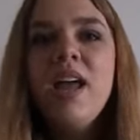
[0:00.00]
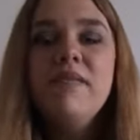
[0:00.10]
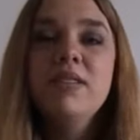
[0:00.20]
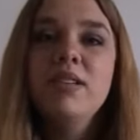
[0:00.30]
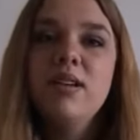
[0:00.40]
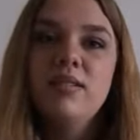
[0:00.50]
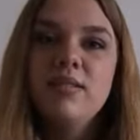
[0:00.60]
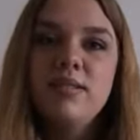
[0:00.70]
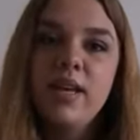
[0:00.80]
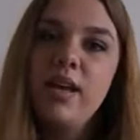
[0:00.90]
if this is on
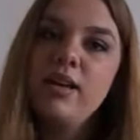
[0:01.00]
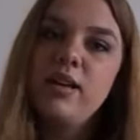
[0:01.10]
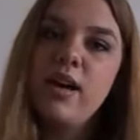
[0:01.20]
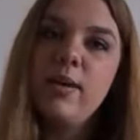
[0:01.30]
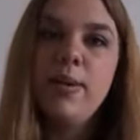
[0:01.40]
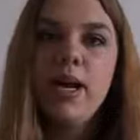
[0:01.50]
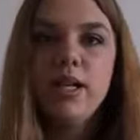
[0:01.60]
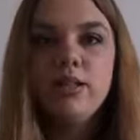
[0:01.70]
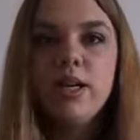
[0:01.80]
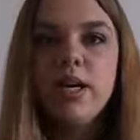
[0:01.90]
a slant, I
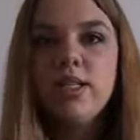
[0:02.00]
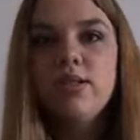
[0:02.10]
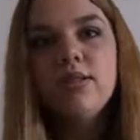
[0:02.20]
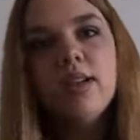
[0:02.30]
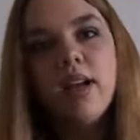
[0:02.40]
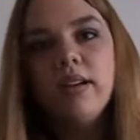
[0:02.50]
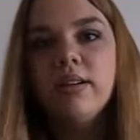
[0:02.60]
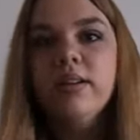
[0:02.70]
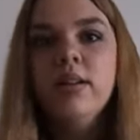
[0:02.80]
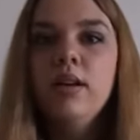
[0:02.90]
apologize. Just kind
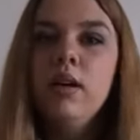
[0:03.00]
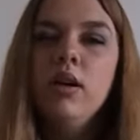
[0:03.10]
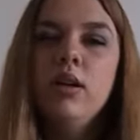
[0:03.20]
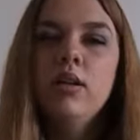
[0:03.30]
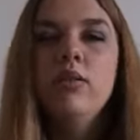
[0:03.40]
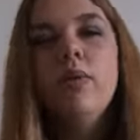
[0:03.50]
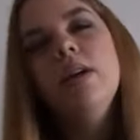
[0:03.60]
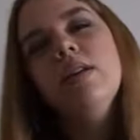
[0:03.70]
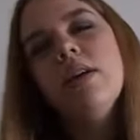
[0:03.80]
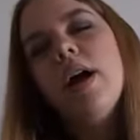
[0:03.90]
of
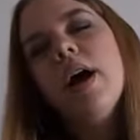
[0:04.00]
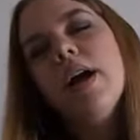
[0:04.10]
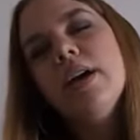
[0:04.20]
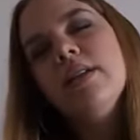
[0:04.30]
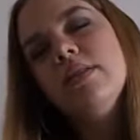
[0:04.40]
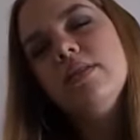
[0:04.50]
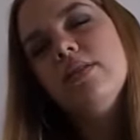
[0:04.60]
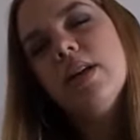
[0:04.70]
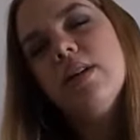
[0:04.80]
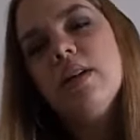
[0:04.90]
wink your eye and
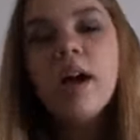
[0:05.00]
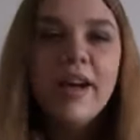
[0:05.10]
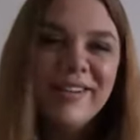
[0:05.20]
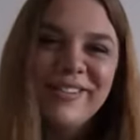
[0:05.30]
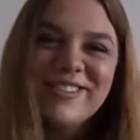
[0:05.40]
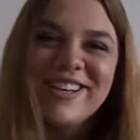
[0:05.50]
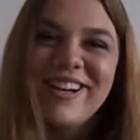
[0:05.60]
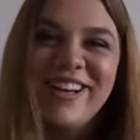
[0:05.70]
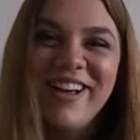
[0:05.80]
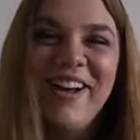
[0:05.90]
tilt your head. No, I'm just
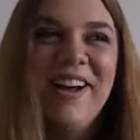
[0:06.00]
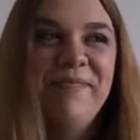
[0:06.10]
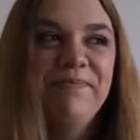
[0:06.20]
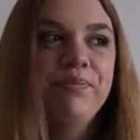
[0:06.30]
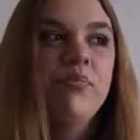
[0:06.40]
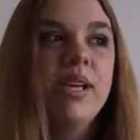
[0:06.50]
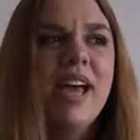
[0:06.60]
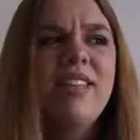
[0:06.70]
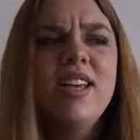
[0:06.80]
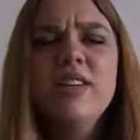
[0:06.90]
kidding. But
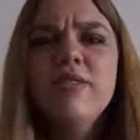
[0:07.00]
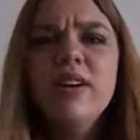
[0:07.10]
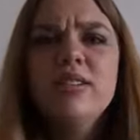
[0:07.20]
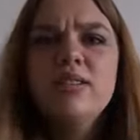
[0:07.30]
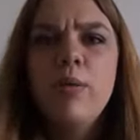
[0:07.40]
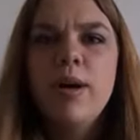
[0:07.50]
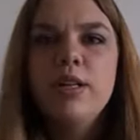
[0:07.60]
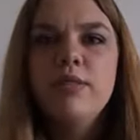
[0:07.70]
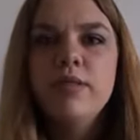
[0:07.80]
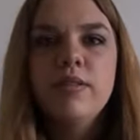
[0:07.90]
yeah, thank you guys so
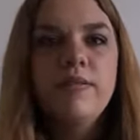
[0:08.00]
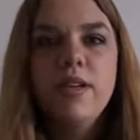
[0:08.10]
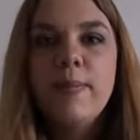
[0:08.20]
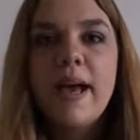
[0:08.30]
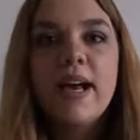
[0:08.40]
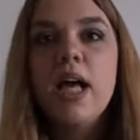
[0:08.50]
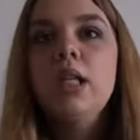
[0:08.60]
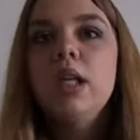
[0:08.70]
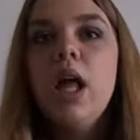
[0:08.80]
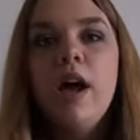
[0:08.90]
much for the feedback.
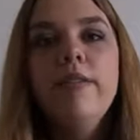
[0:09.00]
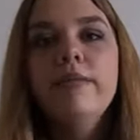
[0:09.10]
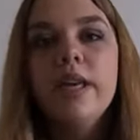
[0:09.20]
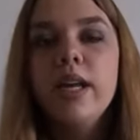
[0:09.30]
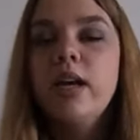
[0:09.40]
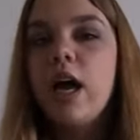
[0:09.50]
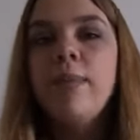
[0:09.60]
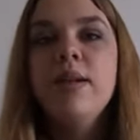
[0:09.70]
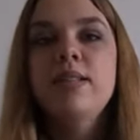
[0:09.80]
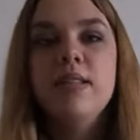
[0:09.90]
I love getting
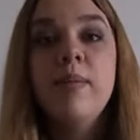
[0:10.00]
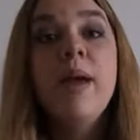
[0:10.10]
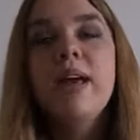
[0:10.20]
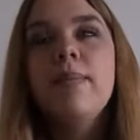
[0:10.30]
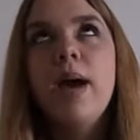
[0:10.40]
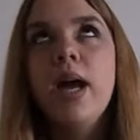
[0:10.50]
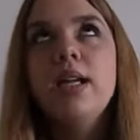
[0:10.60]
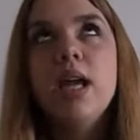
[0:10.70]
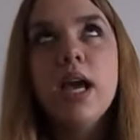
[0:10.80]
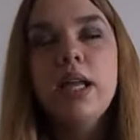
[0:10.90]
comments. They make
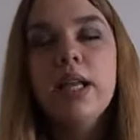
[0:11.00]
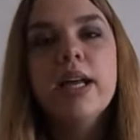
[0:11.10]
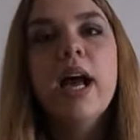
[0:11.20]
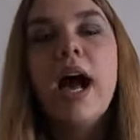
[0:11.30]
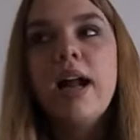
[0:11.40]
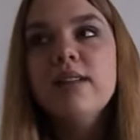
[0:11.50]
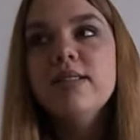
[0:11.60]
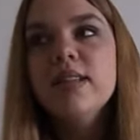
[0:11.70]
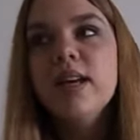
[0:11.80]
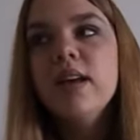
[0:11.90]
my day. Like,
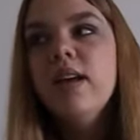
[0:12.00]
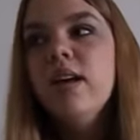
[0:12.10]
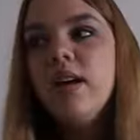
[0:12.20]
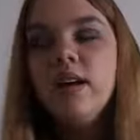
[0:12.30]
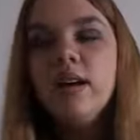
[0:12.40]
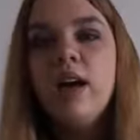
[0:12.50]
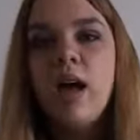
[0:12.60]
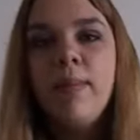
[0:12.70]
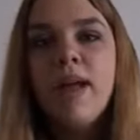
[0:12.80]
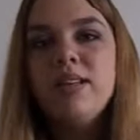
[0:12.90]
honestly, a
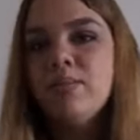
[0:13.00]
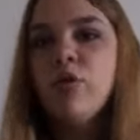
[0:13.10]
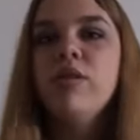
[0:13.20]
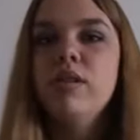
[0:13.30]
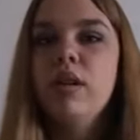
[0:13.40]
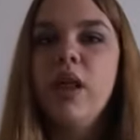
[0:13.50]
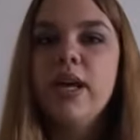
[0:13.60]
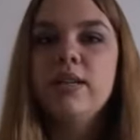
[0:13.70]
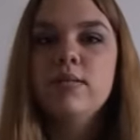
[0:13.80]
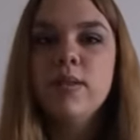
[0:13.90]
comment is more than a
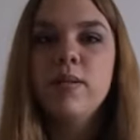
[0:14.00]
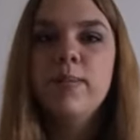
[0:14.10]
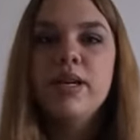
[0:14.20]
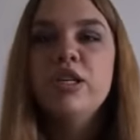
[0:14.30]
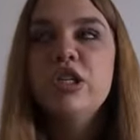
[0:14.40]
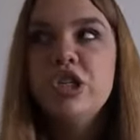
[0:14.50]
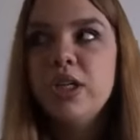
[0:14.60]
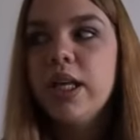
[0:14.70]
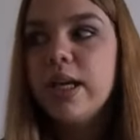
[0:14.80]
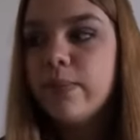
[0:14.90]
like to me, but you
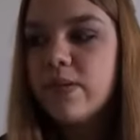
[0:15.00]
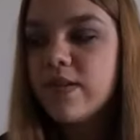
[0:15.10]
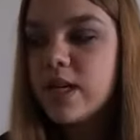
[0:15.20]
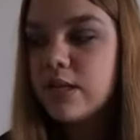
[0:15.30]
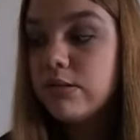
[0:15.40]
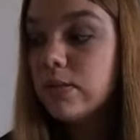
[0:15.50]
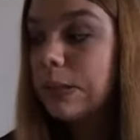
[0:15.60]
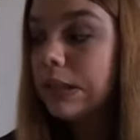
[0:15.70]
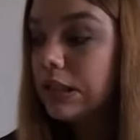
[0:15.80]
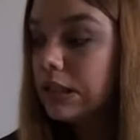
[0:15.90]
should like my videos
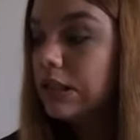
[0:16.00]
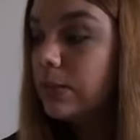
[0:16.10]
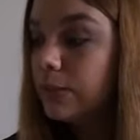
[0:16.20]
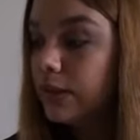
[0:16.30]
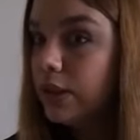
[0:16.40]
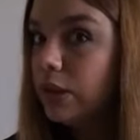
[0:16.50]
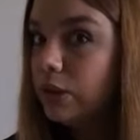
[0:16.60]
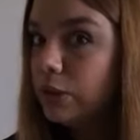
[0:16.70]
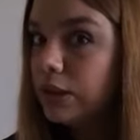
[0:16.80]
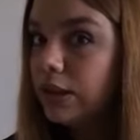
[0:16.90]
because they're pretty
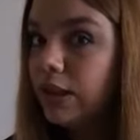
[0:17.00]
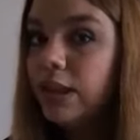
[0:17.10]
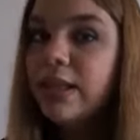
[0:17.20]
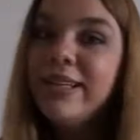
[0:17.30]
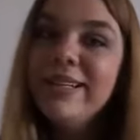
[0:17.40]
cool.